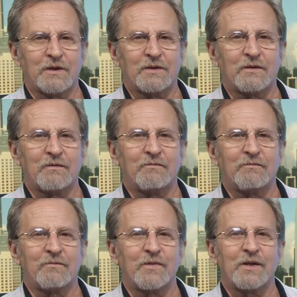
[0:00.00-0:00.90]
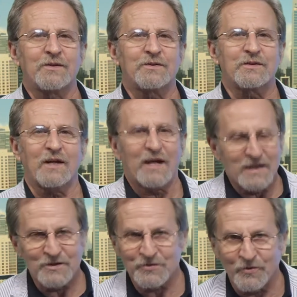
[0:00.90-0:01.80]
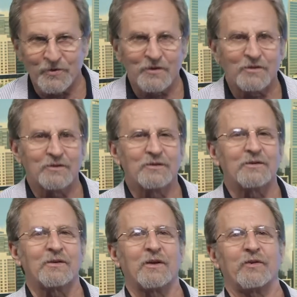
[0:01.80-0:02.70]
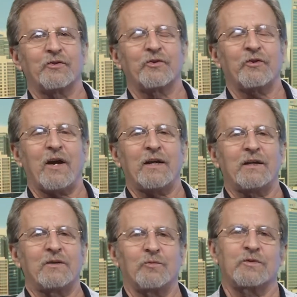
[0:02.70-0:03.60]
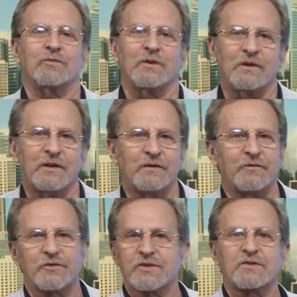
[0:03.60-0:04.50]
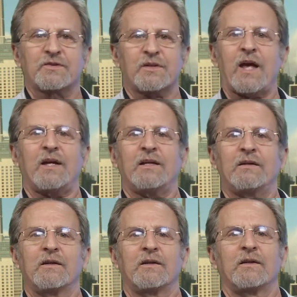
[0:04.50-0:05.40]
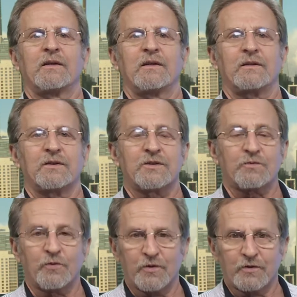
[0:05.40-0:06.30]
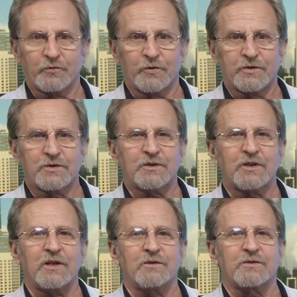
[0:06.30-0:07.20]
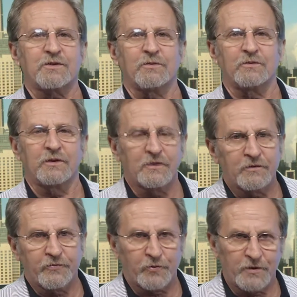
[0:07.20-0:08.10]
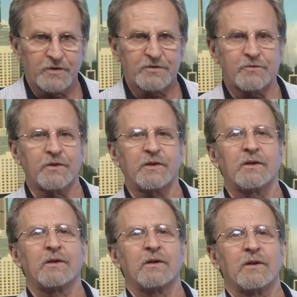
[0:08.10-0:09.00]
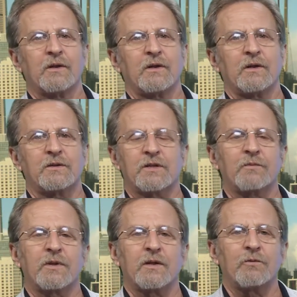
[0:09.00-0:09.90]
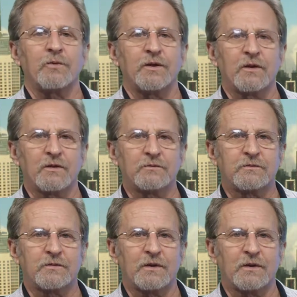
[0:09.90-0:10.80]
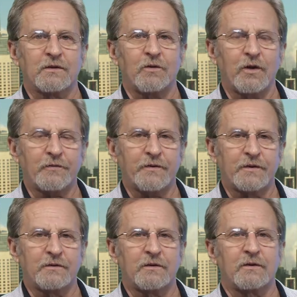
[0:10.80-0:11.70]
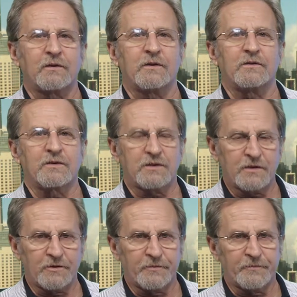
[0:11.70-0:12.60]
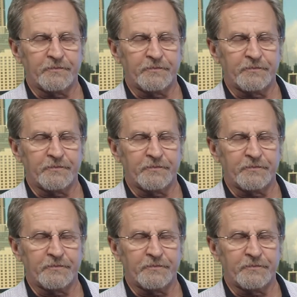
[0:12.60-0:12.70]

in this ahistorical society in which we live, a society in this world which cares so little for history, it's something that we don't often consider.